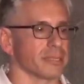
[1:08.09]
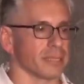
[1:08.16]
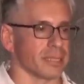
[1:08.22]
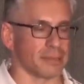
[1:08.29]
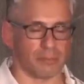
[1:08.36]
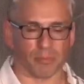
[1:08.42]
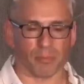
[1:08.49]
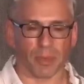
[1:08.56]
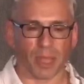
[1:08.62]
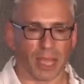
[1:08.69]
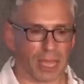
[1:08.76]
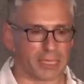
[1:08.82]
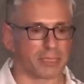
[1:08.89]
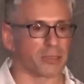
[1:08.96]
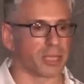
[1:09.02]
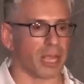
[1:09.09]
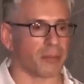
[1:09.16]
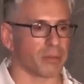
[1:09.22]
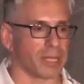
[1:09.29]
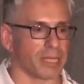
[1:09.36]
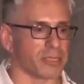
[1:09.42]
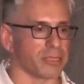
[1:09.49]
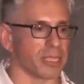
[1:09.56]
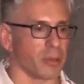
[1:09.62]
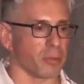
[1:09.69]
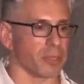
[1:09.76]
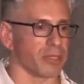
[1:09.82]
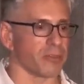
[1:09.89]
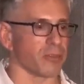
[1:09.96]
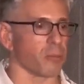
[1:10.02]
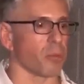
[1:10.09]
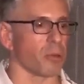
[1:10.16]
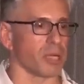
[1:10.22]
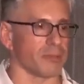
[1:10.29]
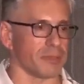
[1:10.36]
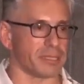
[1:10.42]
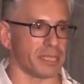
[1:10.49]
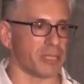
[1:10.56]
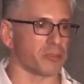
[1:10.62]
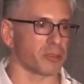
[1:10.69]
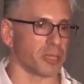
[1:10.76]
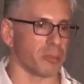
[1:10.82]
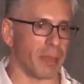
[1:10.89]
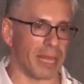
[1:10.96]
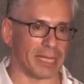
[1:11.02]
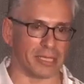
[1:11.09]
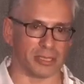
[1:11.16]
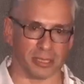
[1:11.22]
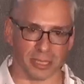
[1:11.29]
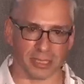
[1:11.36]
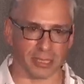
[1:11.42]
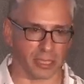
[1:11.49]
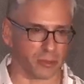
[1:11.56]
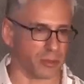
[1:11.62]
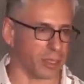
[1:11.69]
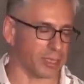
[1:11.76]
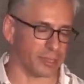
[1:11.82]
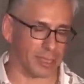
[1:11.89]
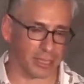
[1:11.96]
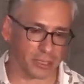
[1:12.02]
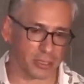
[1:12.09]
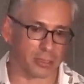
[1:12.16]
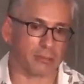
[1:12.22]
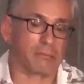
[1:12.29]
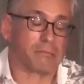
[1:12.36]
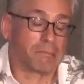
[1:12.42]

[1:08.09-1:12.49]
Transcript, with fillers: Like, I still can't really understand what is the point of a centrally managed decentralized ledger,